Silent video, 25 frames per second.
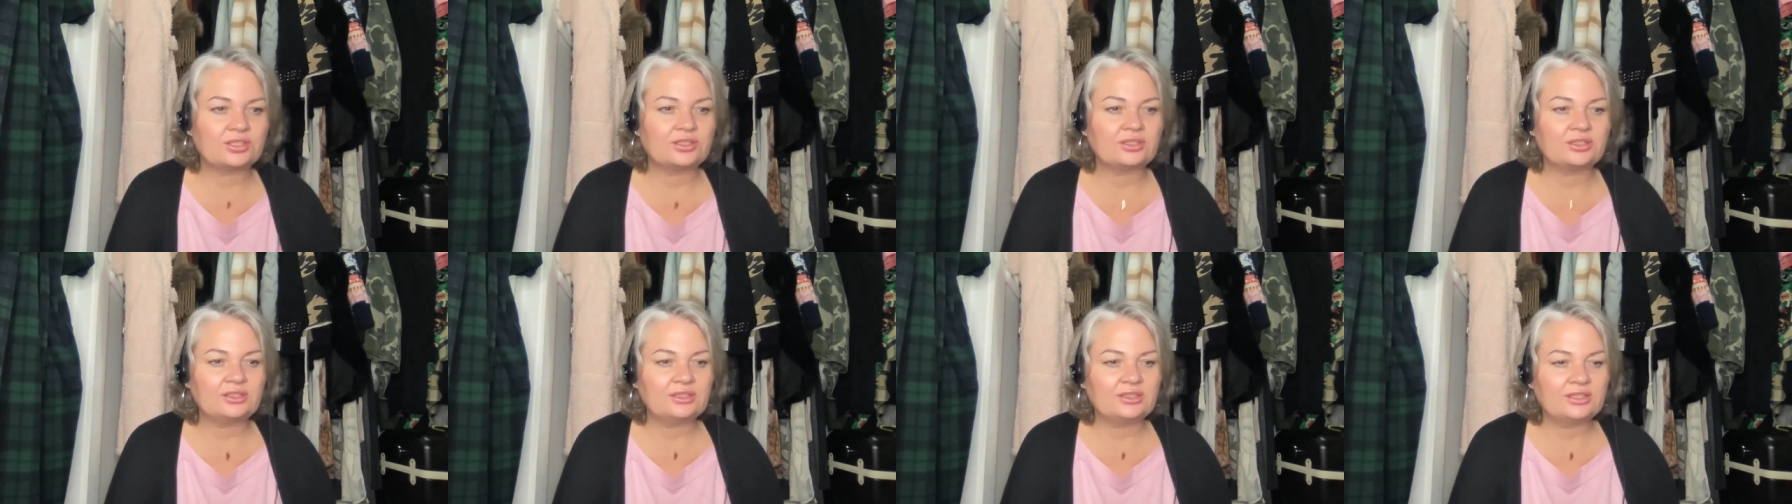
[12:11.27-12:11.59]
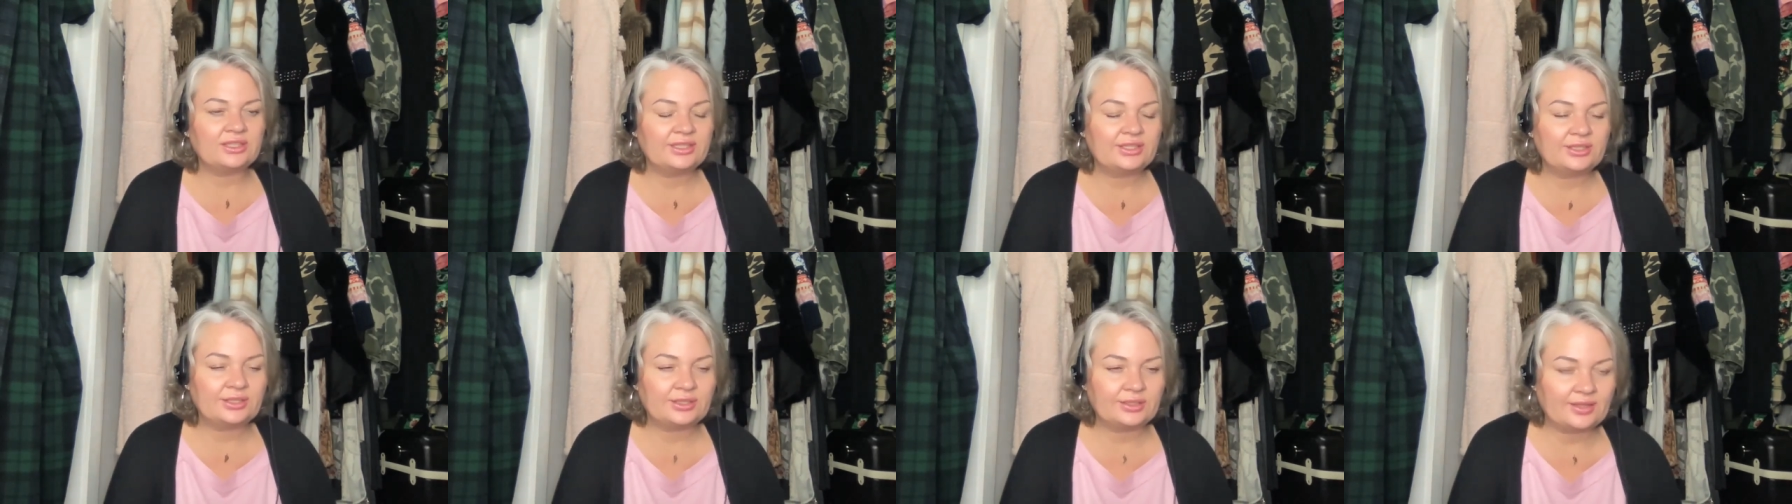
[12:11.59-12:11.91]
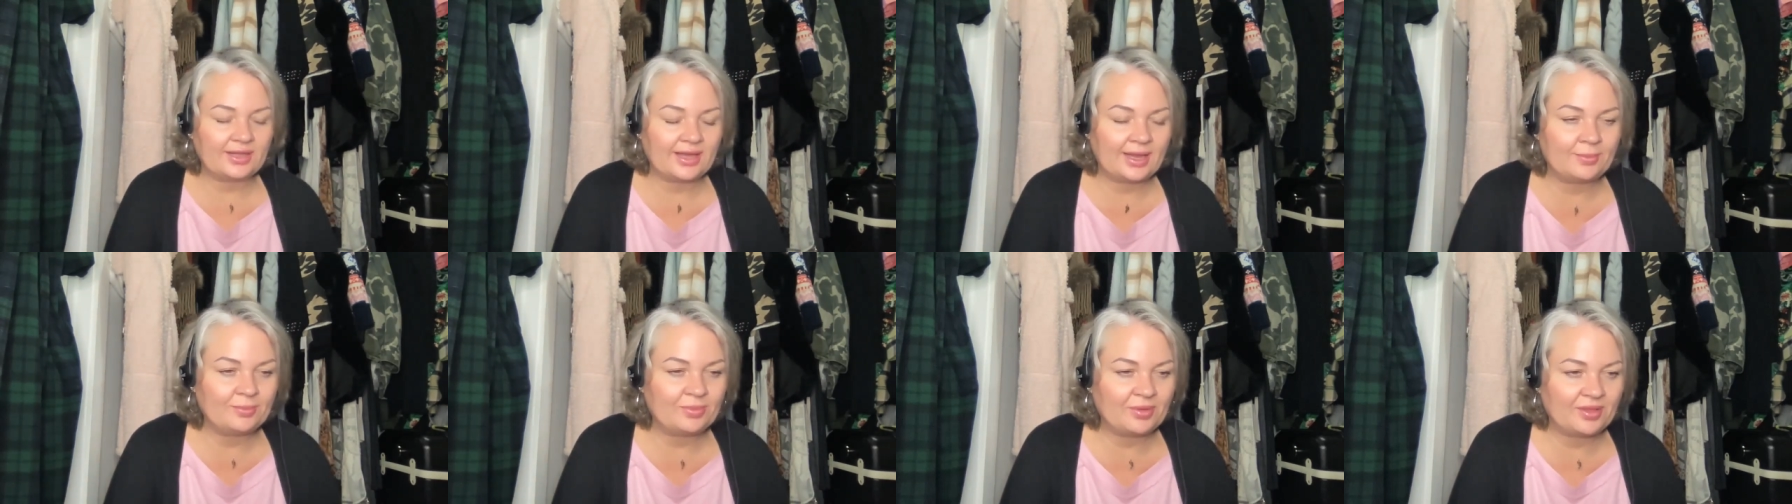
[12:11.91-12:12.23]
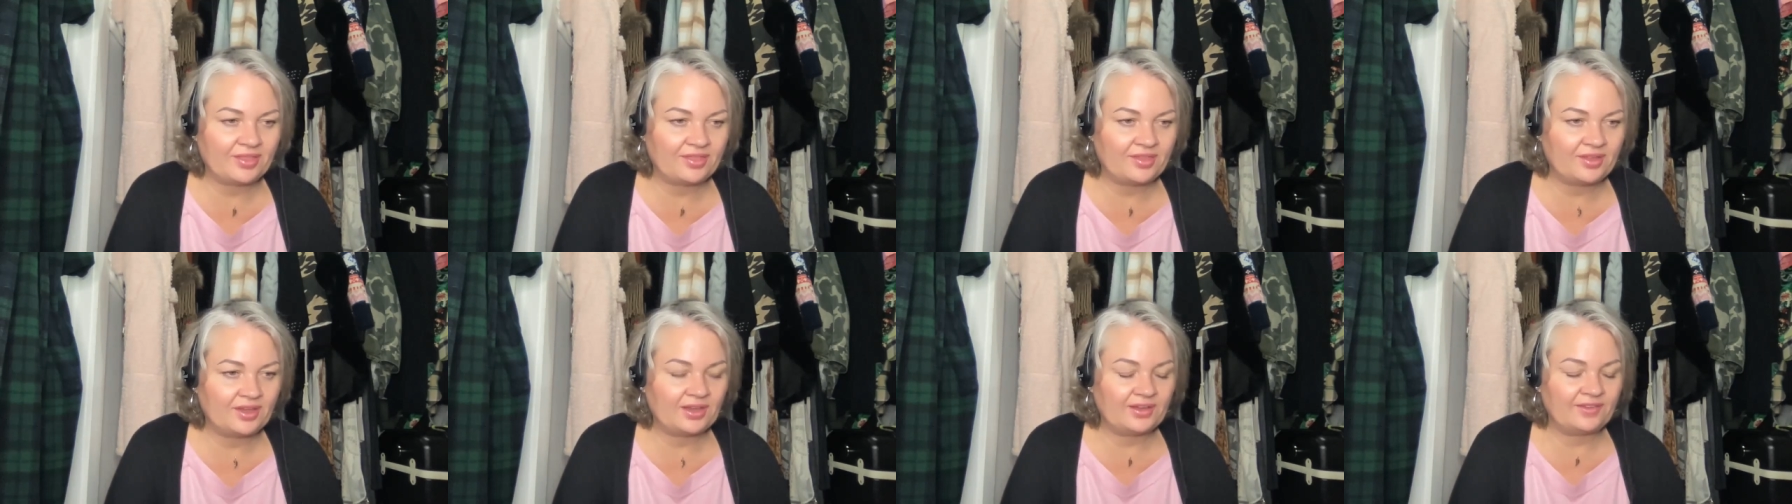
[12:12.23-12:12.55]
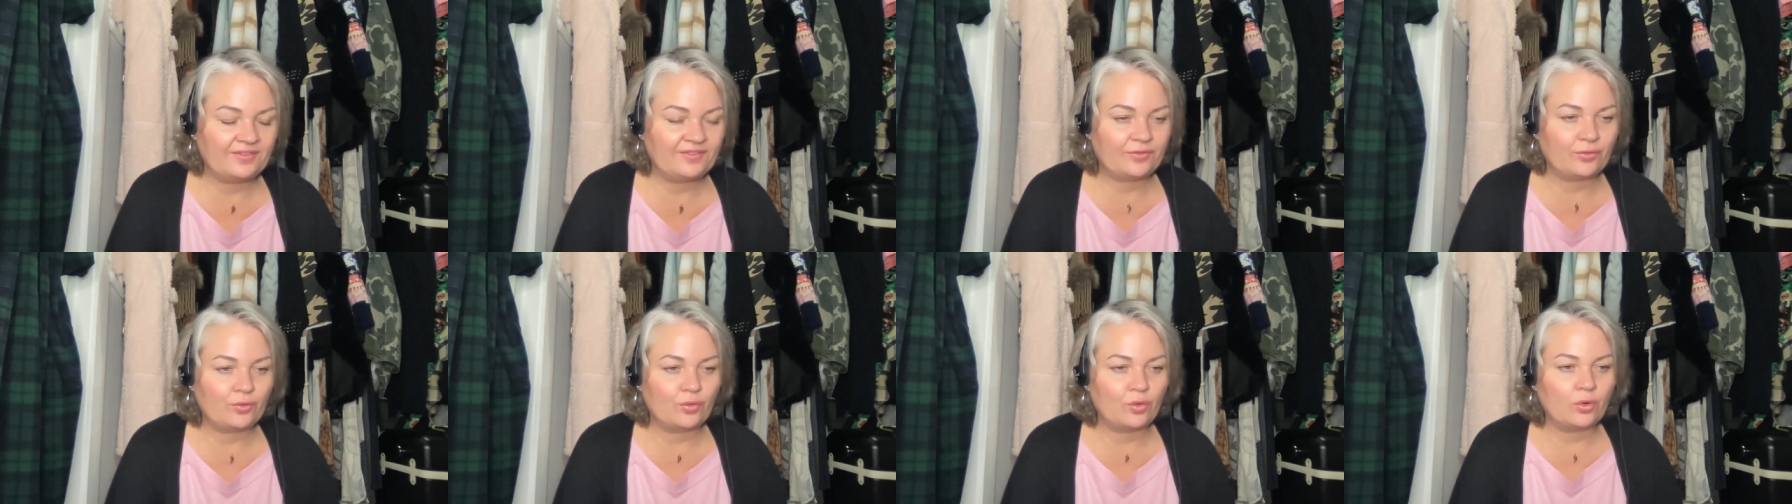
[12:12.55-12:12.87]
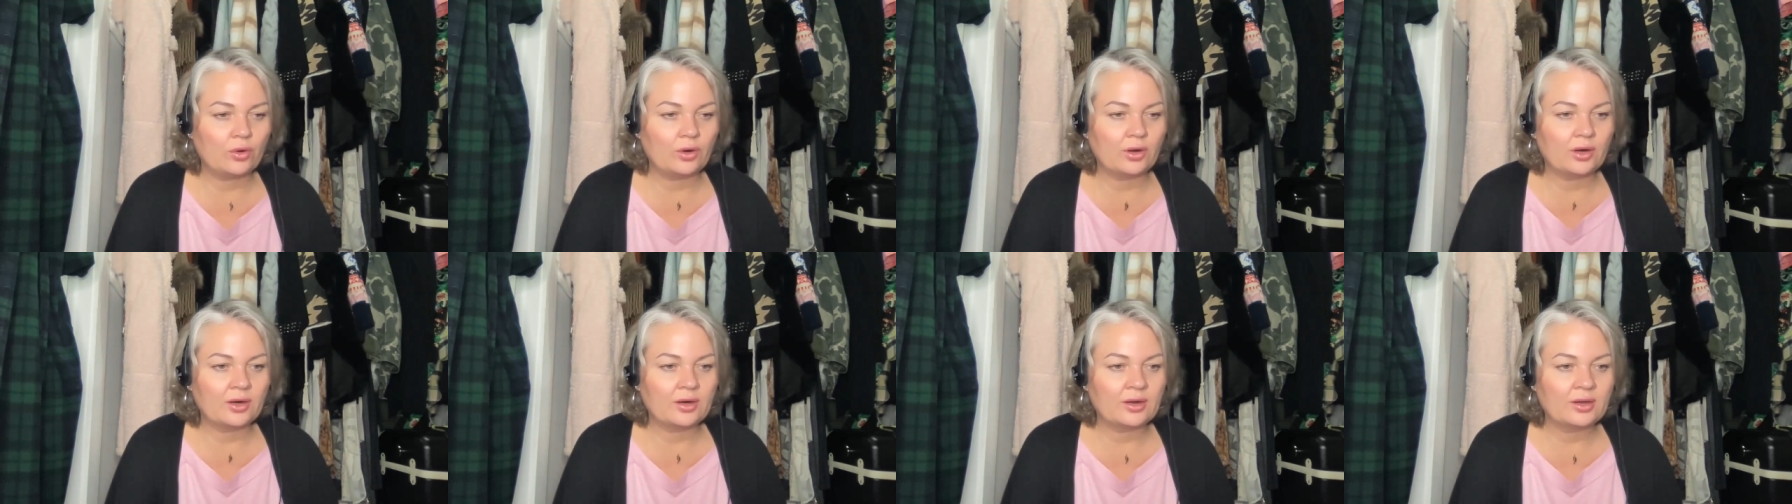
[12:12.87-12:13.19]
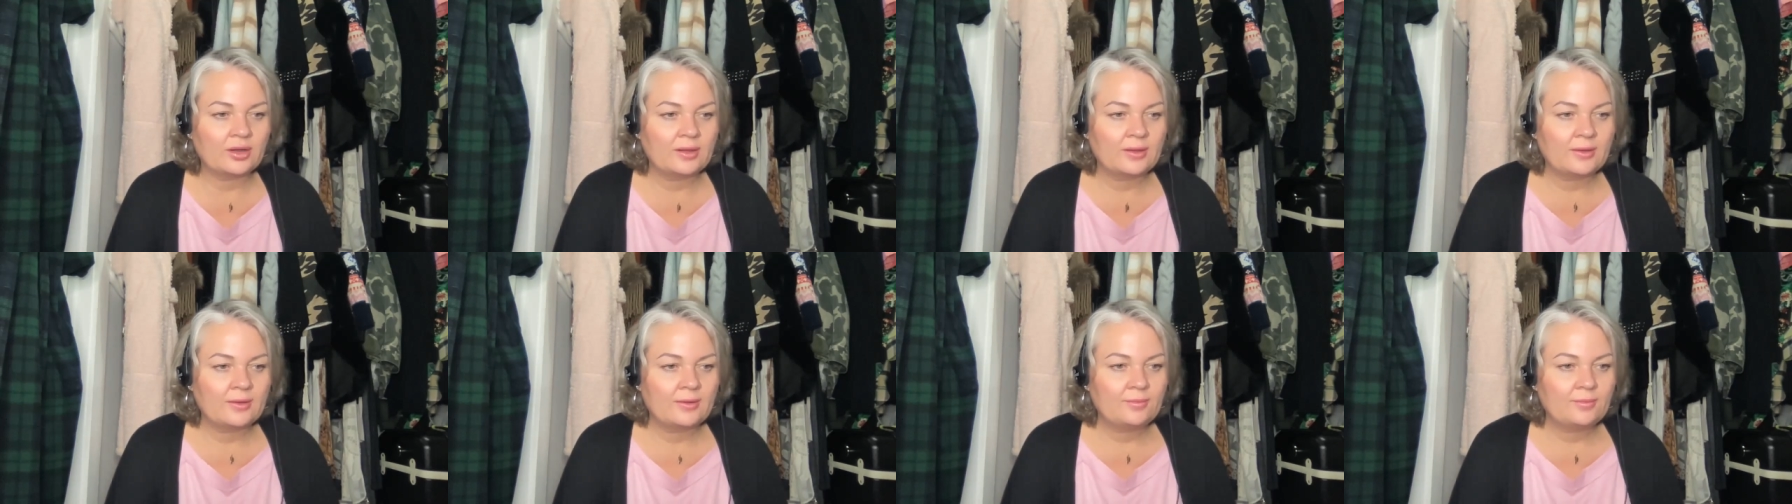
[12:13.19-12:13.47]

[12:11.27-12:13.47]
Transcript: little empathy for